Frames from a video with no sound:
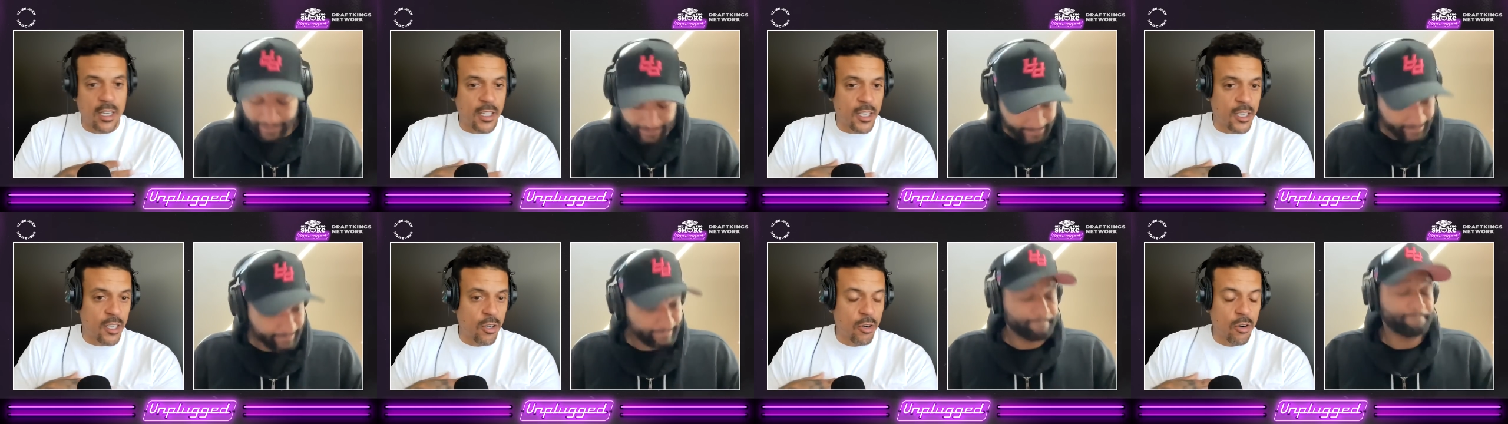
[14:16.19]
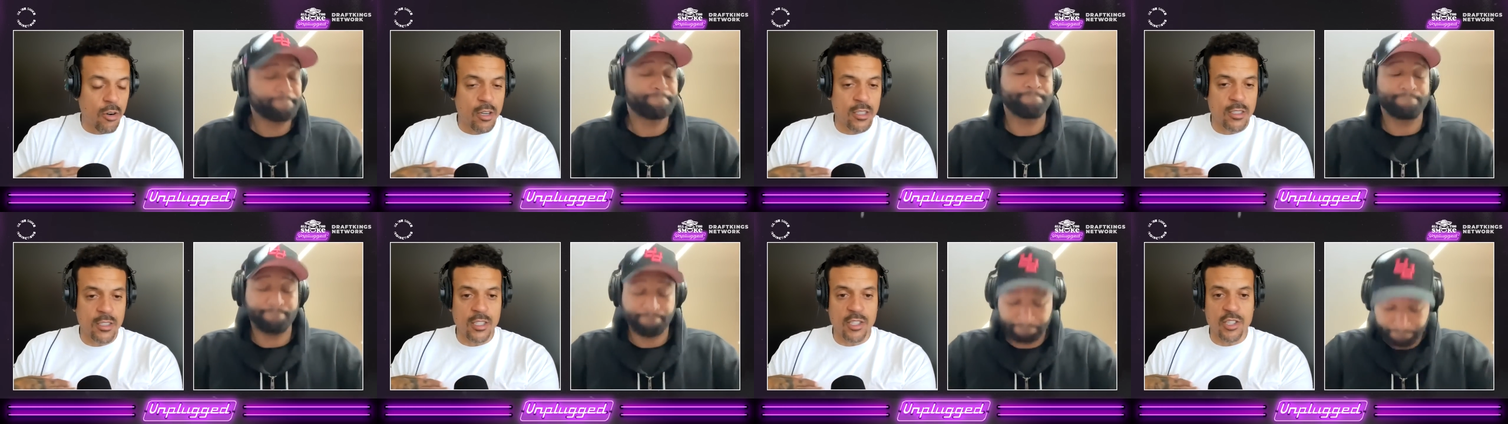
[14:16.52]

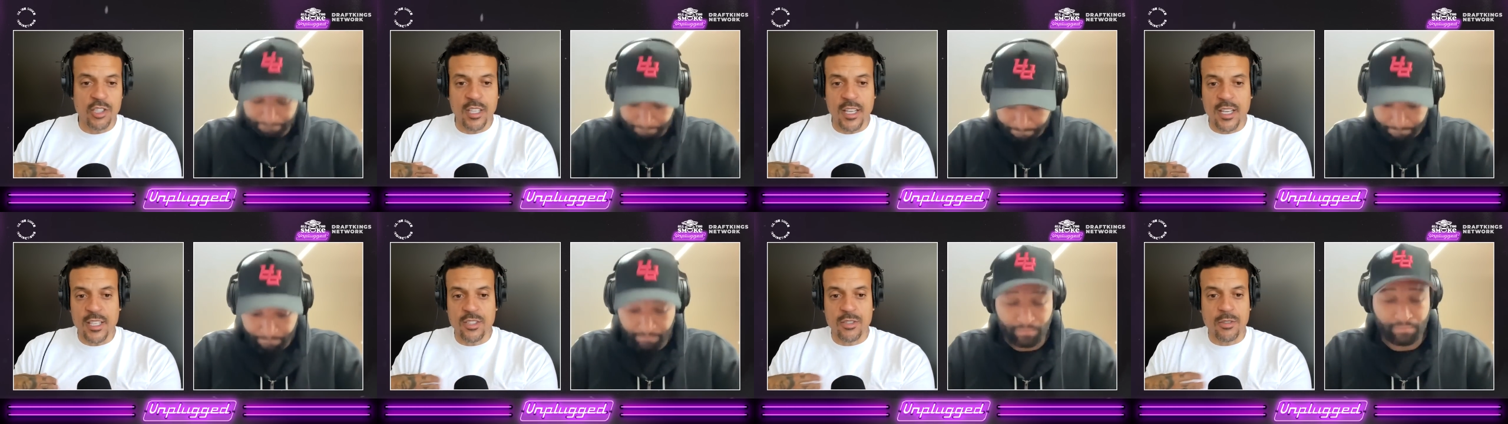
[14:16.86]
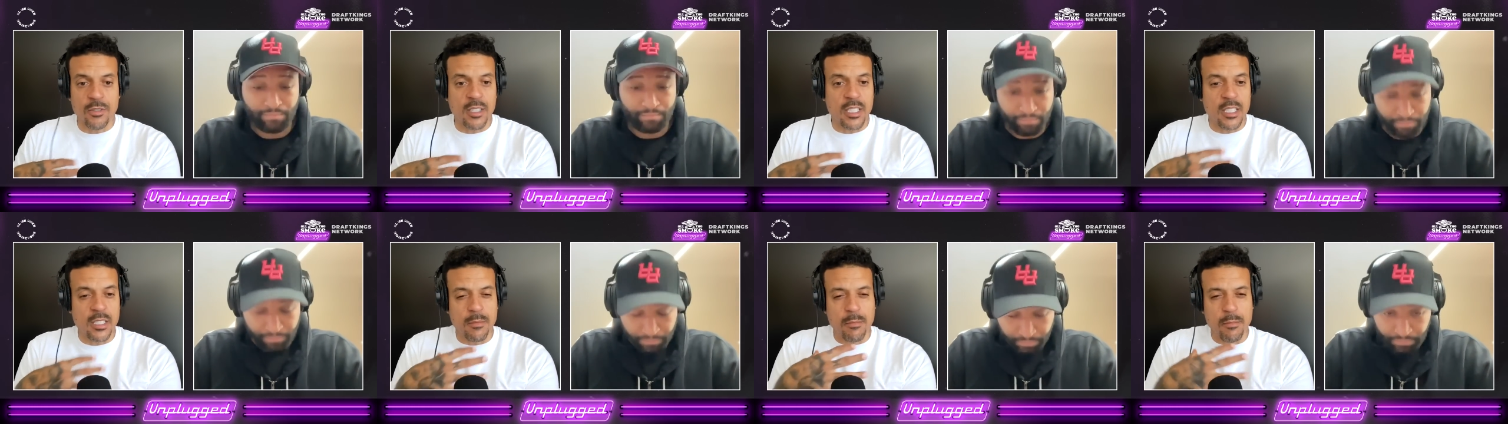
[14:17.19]
Speaker 1: across the chest or
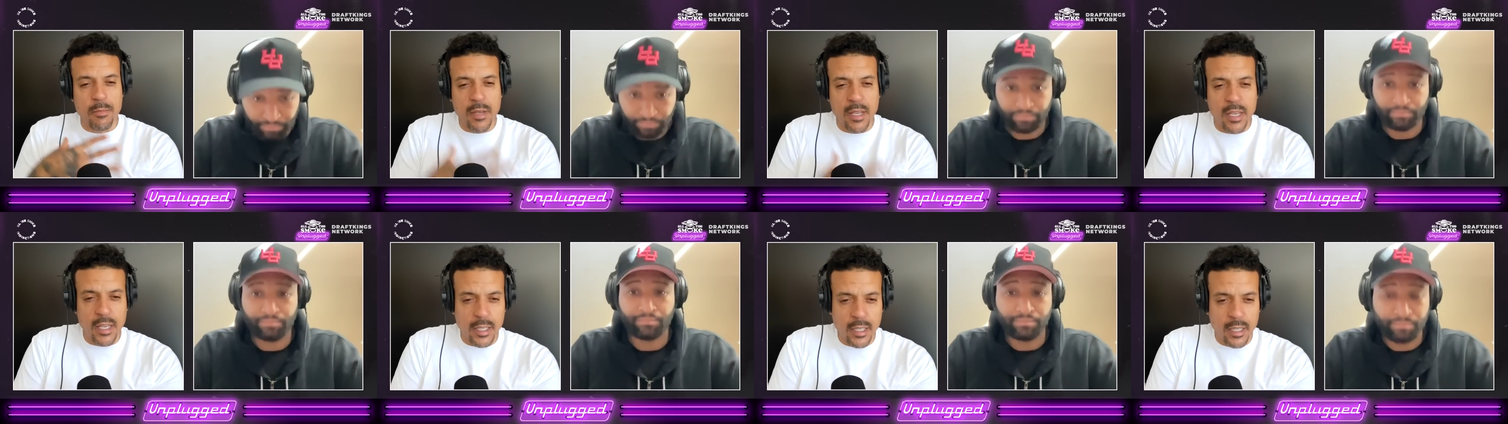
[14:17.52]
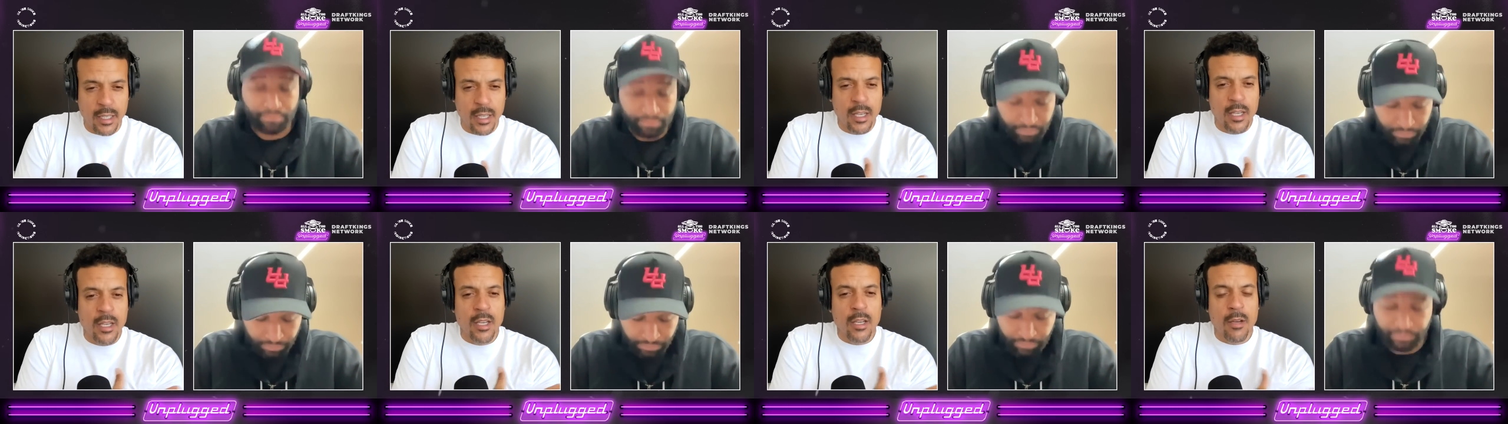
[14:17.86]
these big
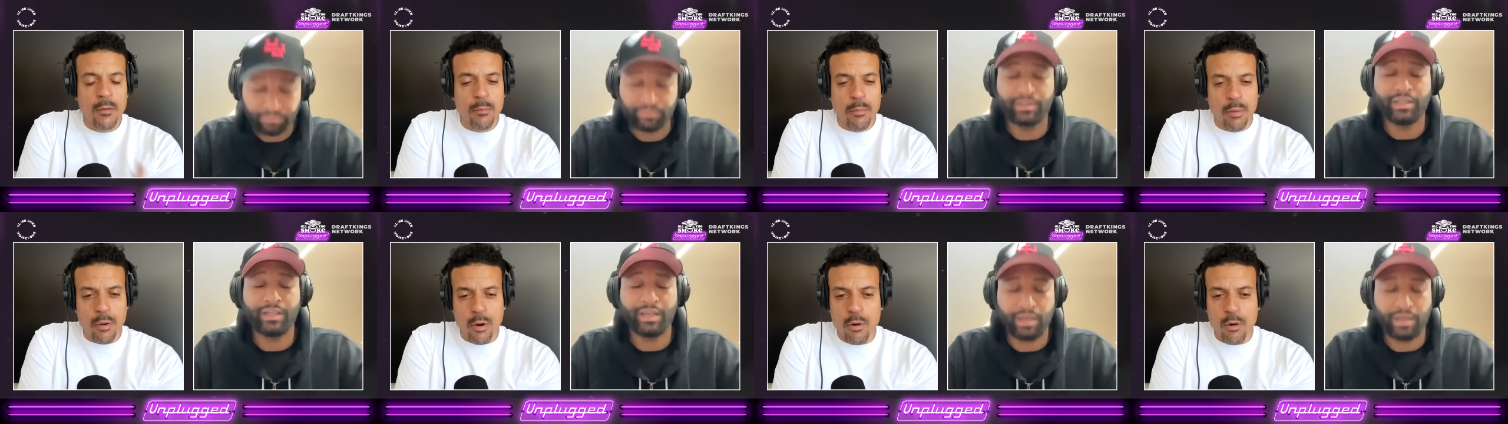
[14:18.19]
pro.